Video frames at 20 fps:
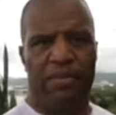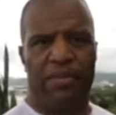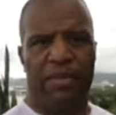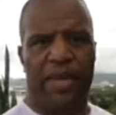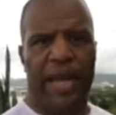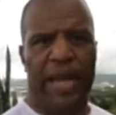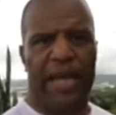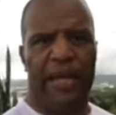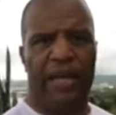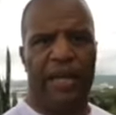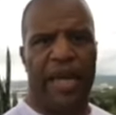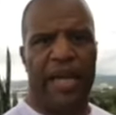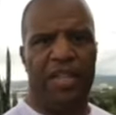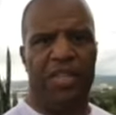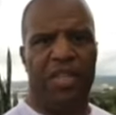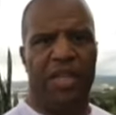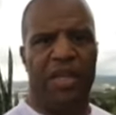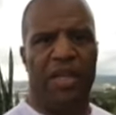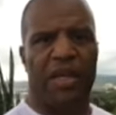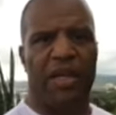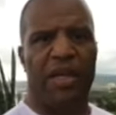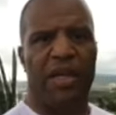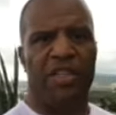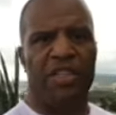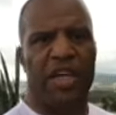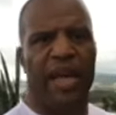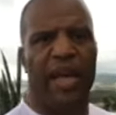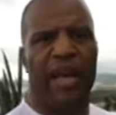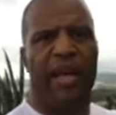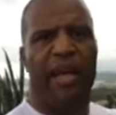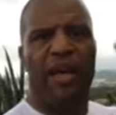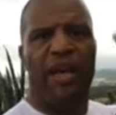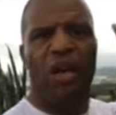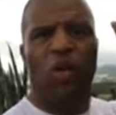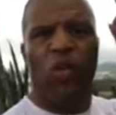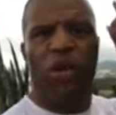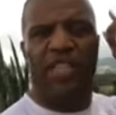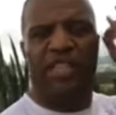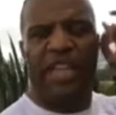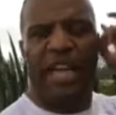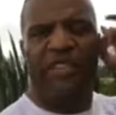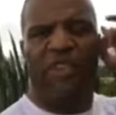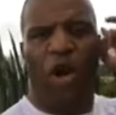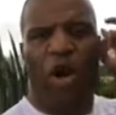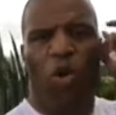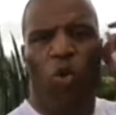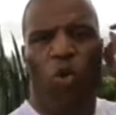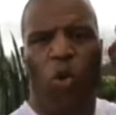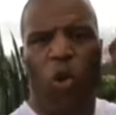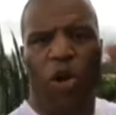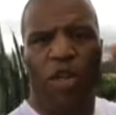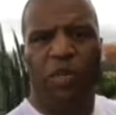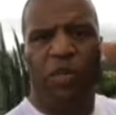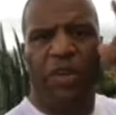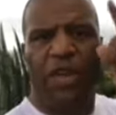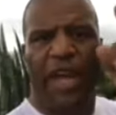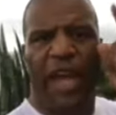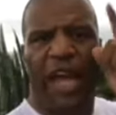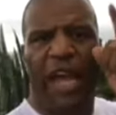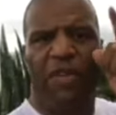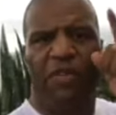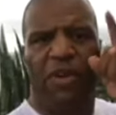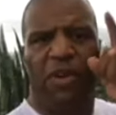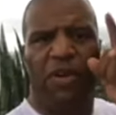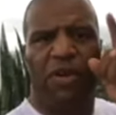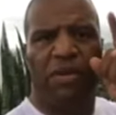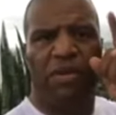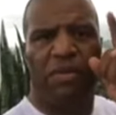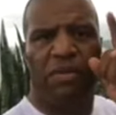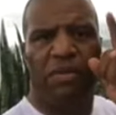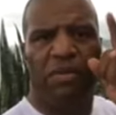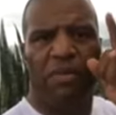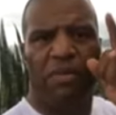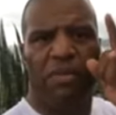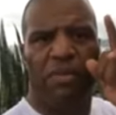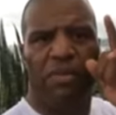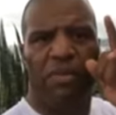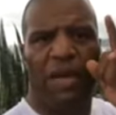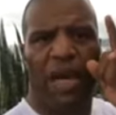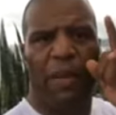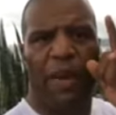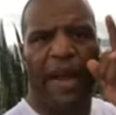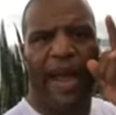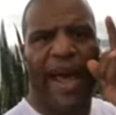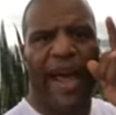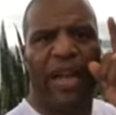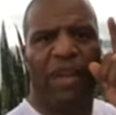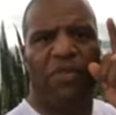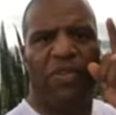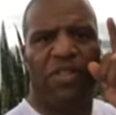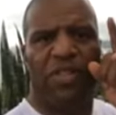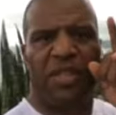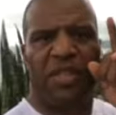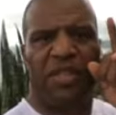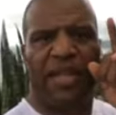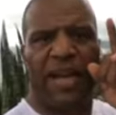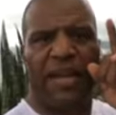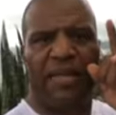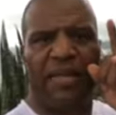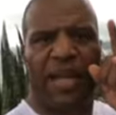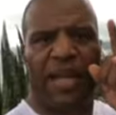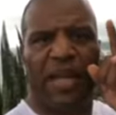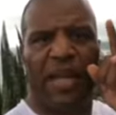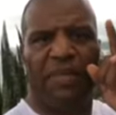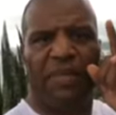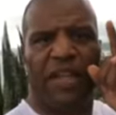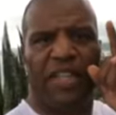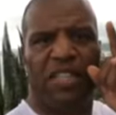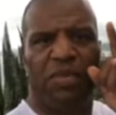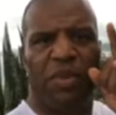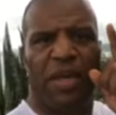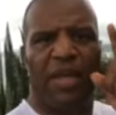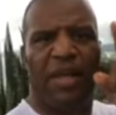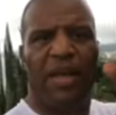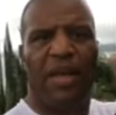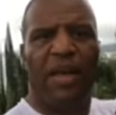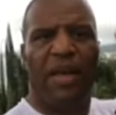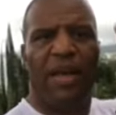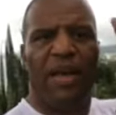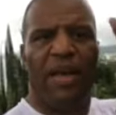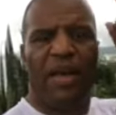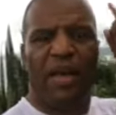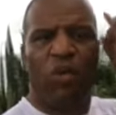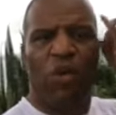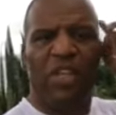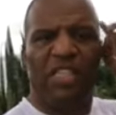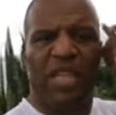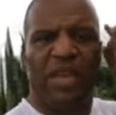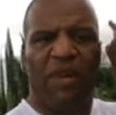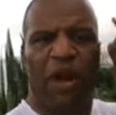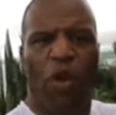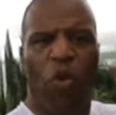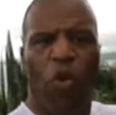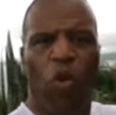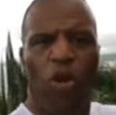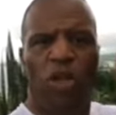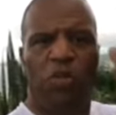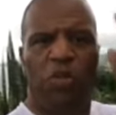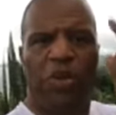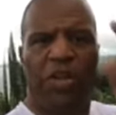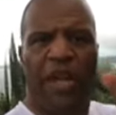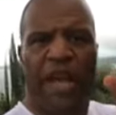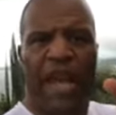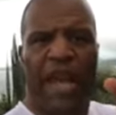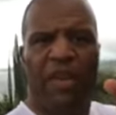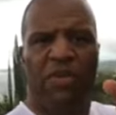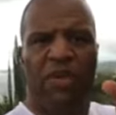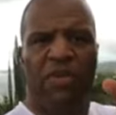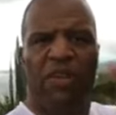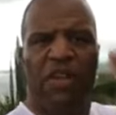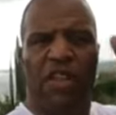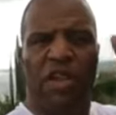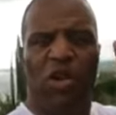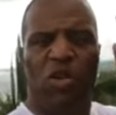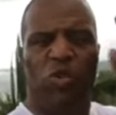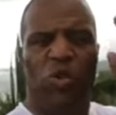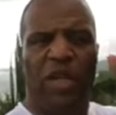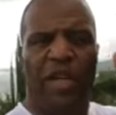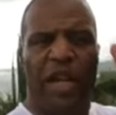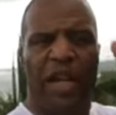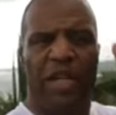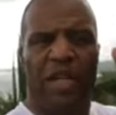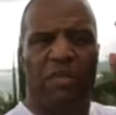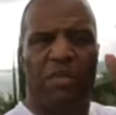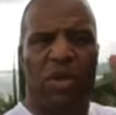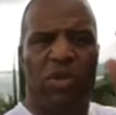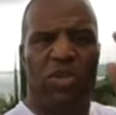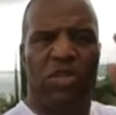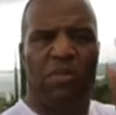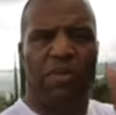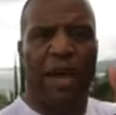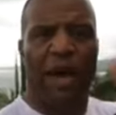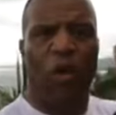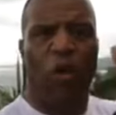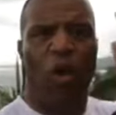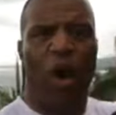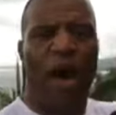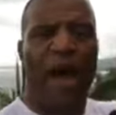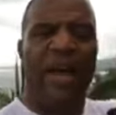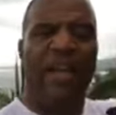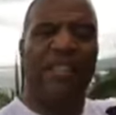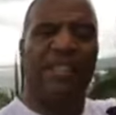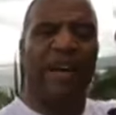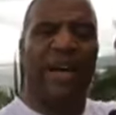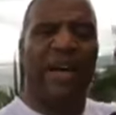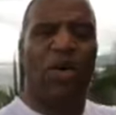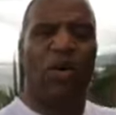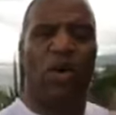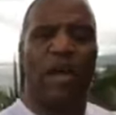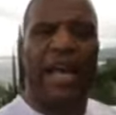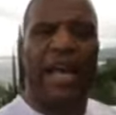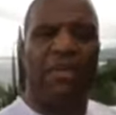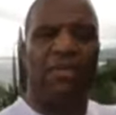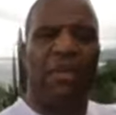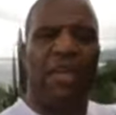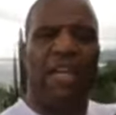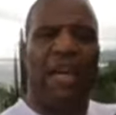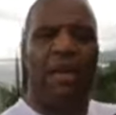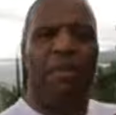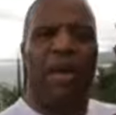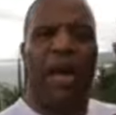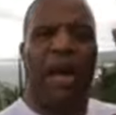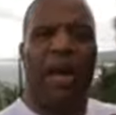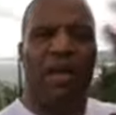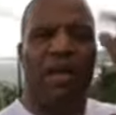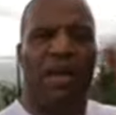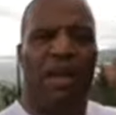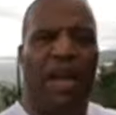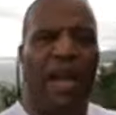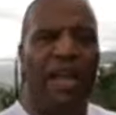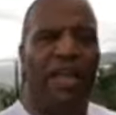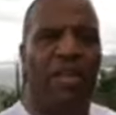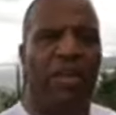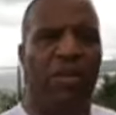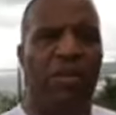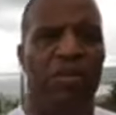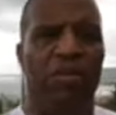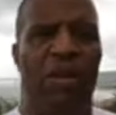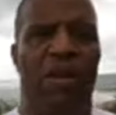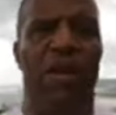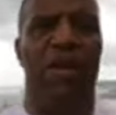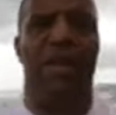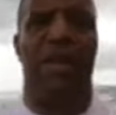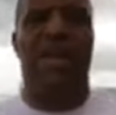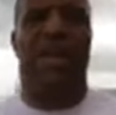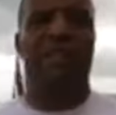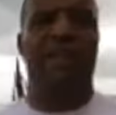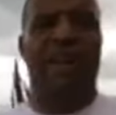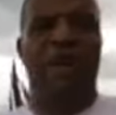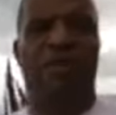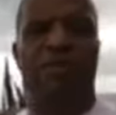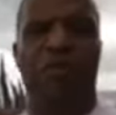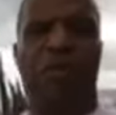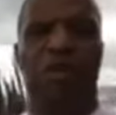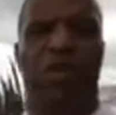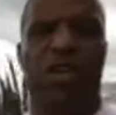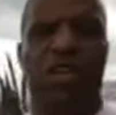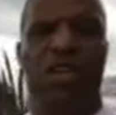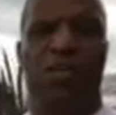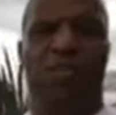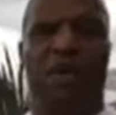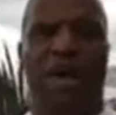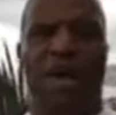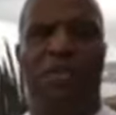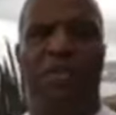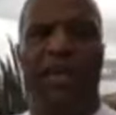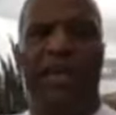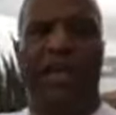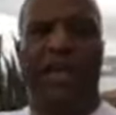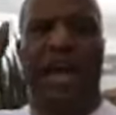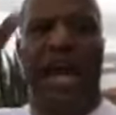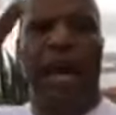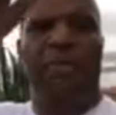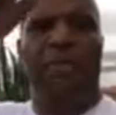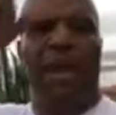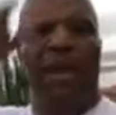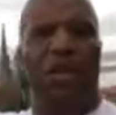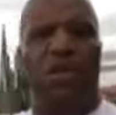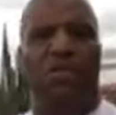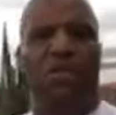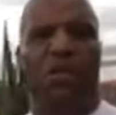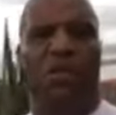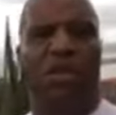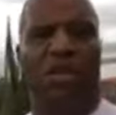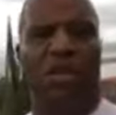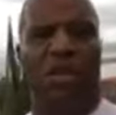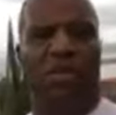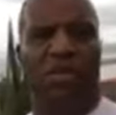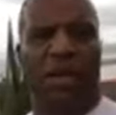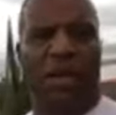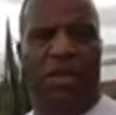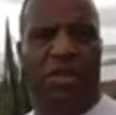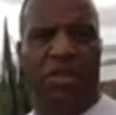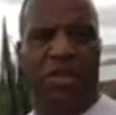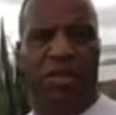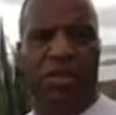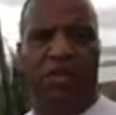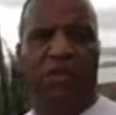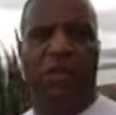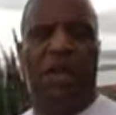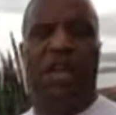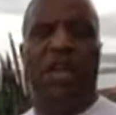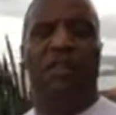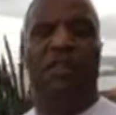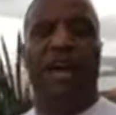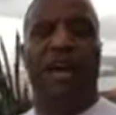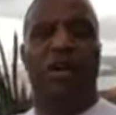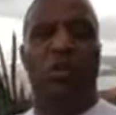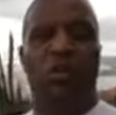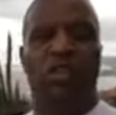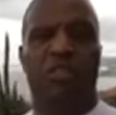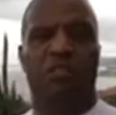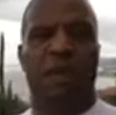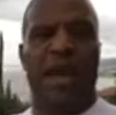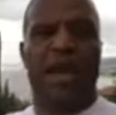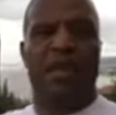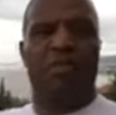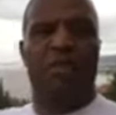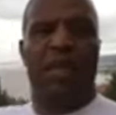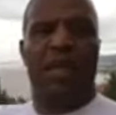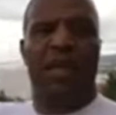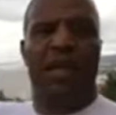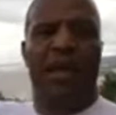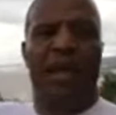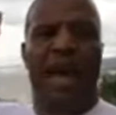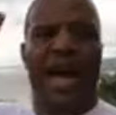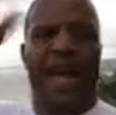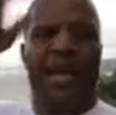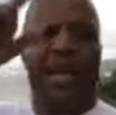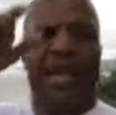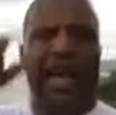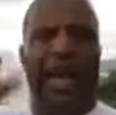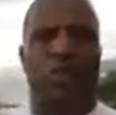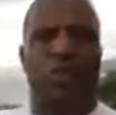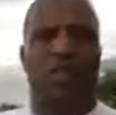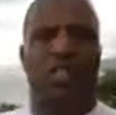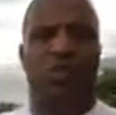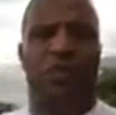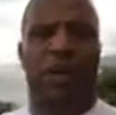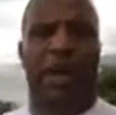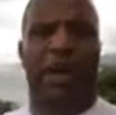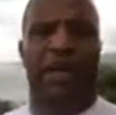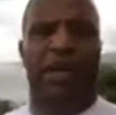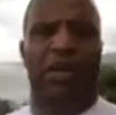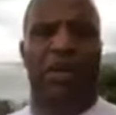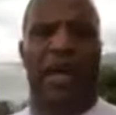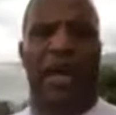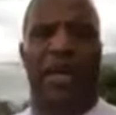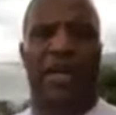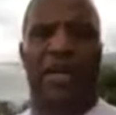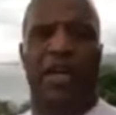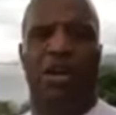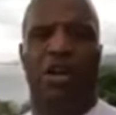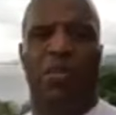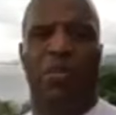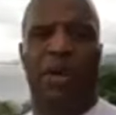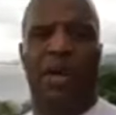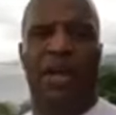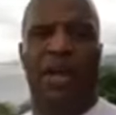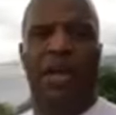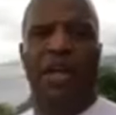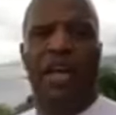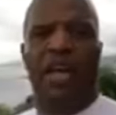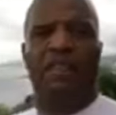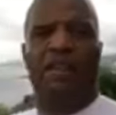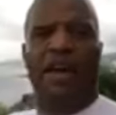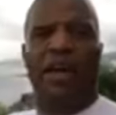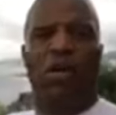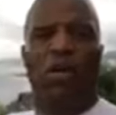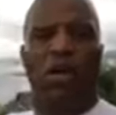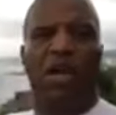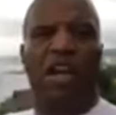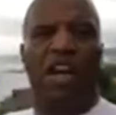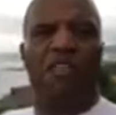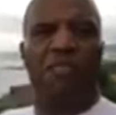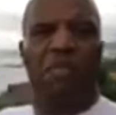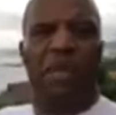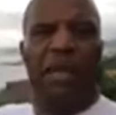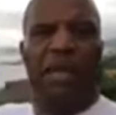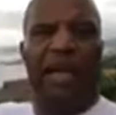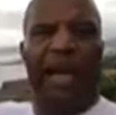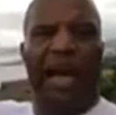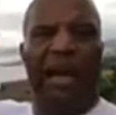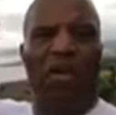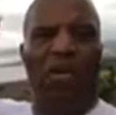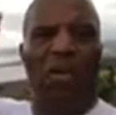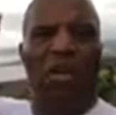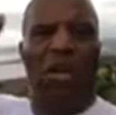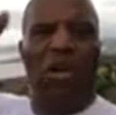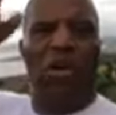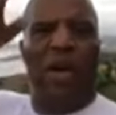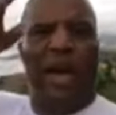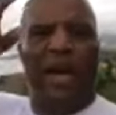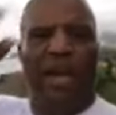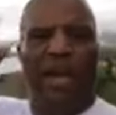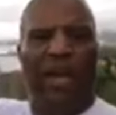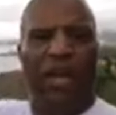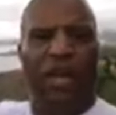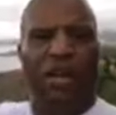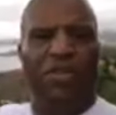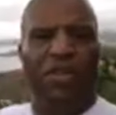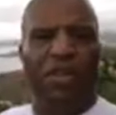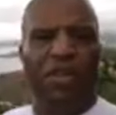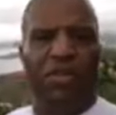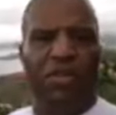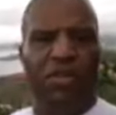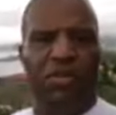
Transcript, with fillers: Hey, hey, Gina, Jay. We save our worst behavior. I'm an addict for success. I love that, Smith. We save our worst behavior for those we care the most about. Why? Because if I don't me, I'm not going to like you. If I don't feel good about me, I'm not going to feel good about you. If I don't respect me, I can't respect you. Hey, Daryl Bennett. If I don't love me, I don't know how to love you.